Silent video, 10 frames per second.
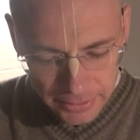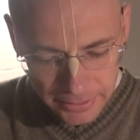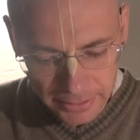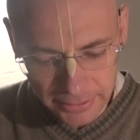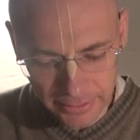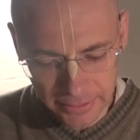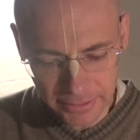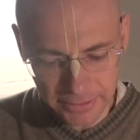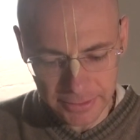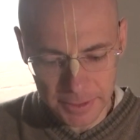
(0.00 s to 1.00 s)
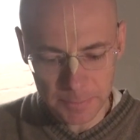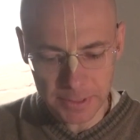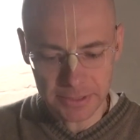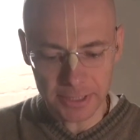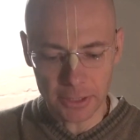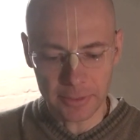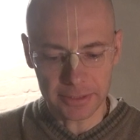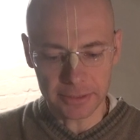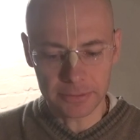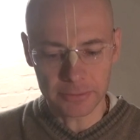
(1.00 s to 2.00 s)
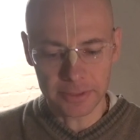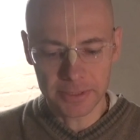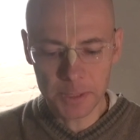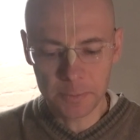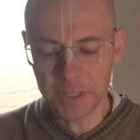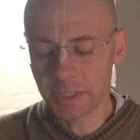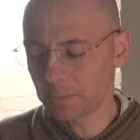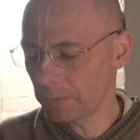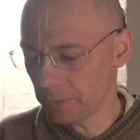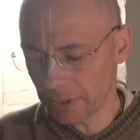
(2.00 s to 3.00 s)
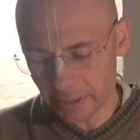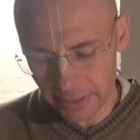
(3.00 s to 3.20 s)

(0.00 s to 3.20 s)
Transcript: that Krishna speaks directly to us. He speaks, but we are not